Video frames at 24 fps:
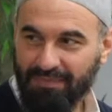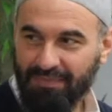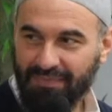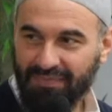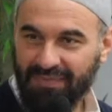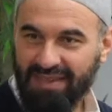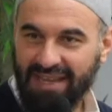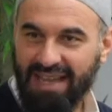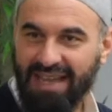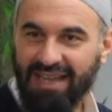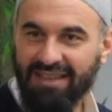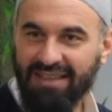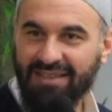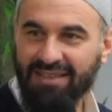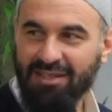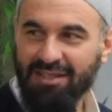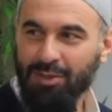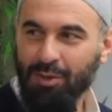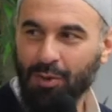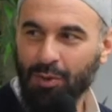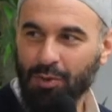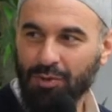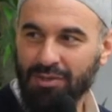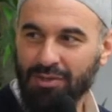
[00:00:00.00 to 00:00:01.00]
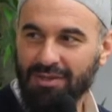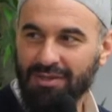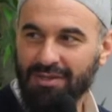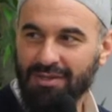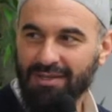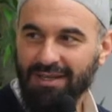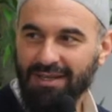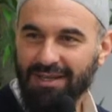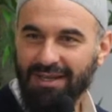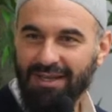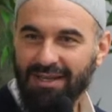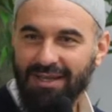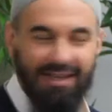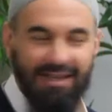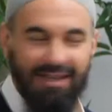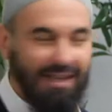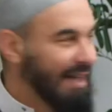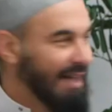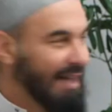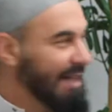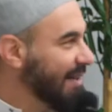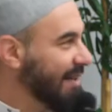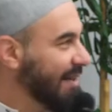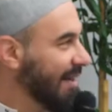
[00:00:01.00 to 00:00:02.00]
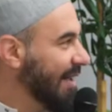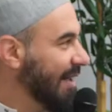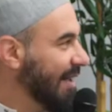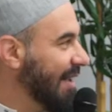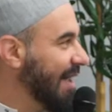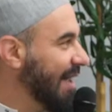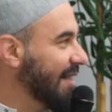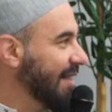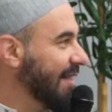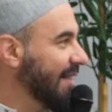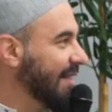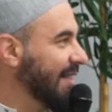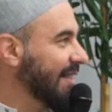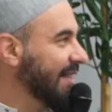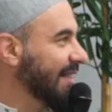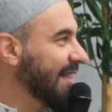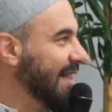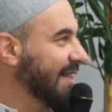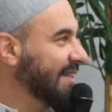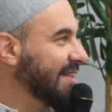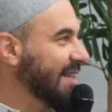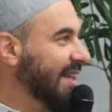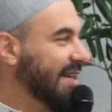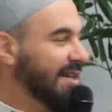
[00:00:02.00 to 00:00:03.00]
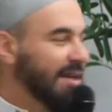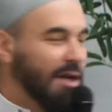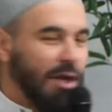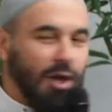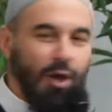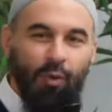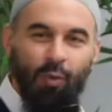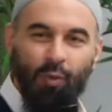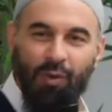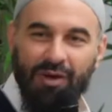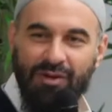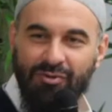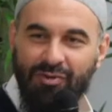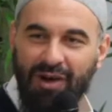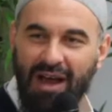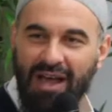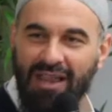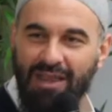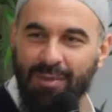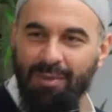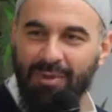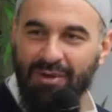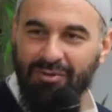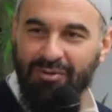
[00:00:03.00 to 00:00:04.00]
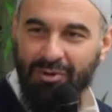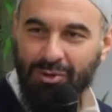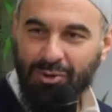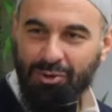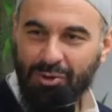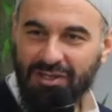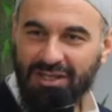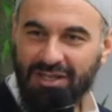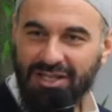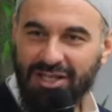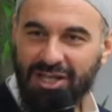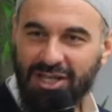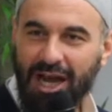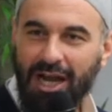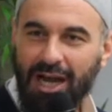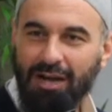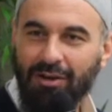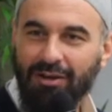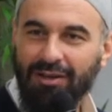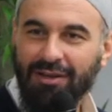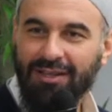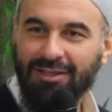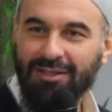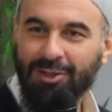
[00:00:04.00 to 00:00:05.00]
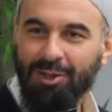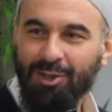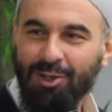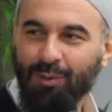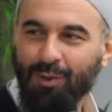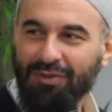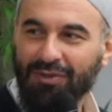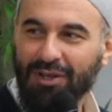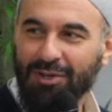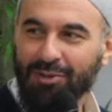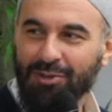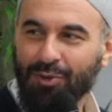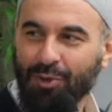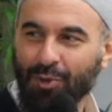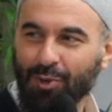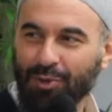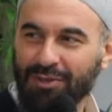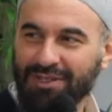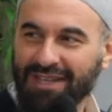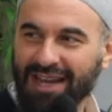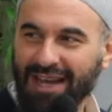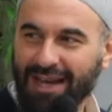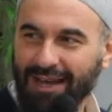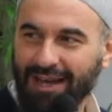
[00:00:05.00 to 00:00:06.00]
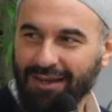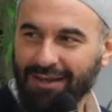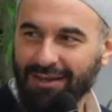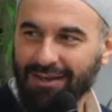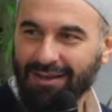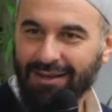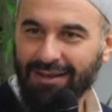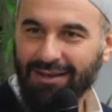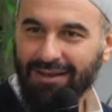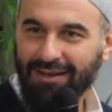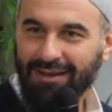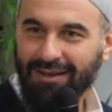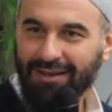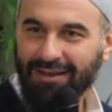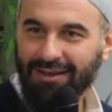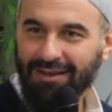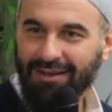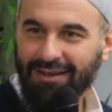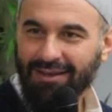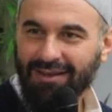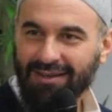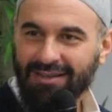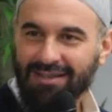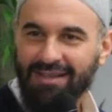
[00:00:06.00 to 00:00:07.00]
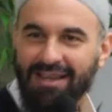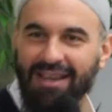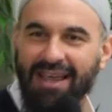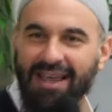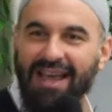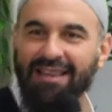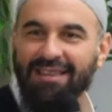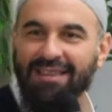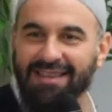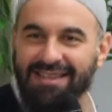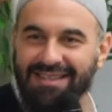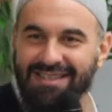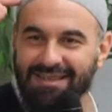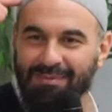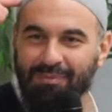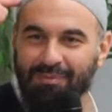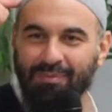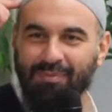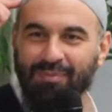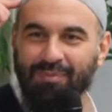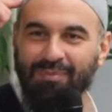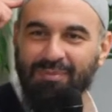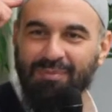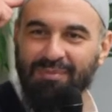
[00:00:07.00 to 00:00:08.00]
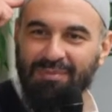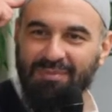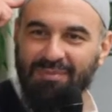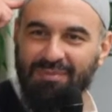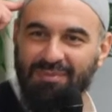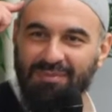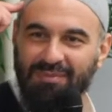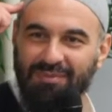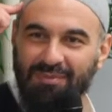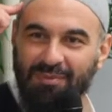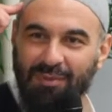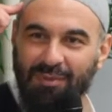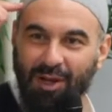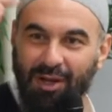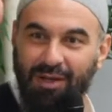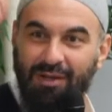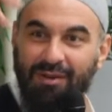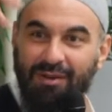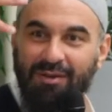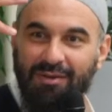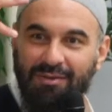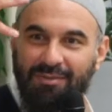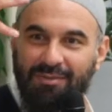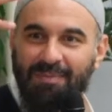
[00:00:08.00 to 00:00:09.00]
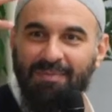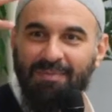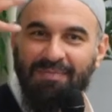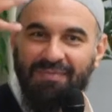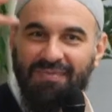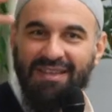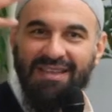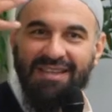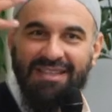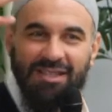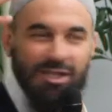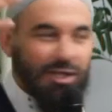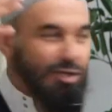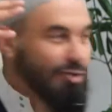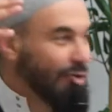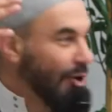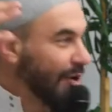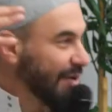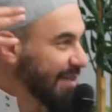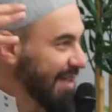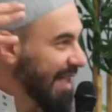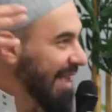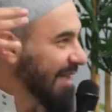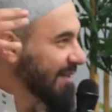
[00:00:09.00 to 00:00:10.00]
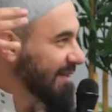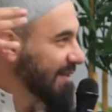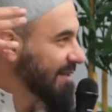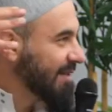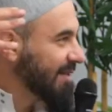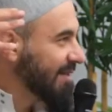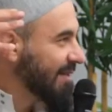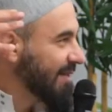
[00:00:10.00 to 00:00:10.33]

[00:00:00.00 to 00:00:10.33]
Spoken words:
They had these thoughts. And they said, we'd rather be reduced to charcoal than tell you what those thoughts are. So they had these like strong doubts.